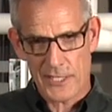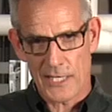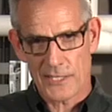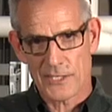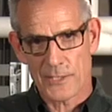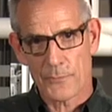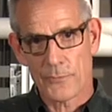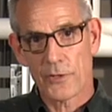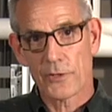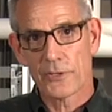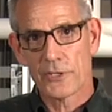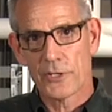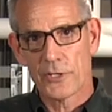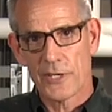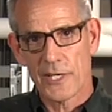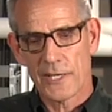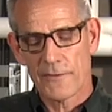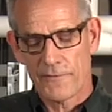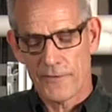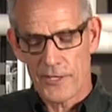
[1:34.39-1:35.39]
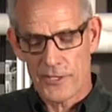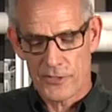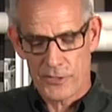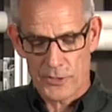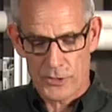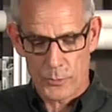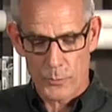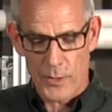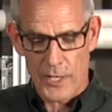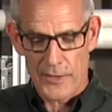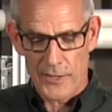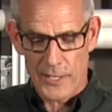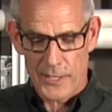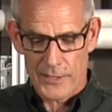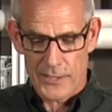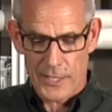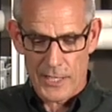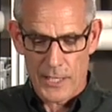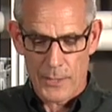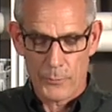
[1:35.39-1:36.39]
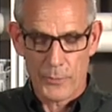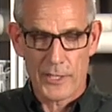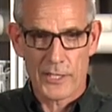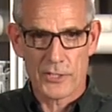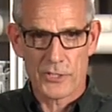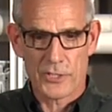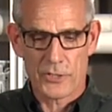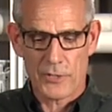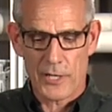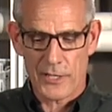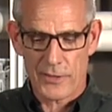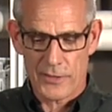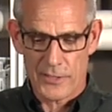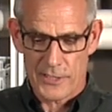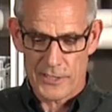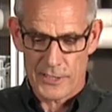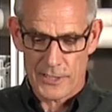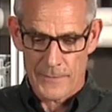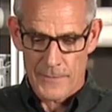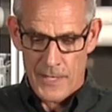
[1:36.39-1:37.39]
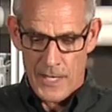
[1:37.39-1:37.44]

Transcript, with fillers: got some really unique features the way that um, we construct this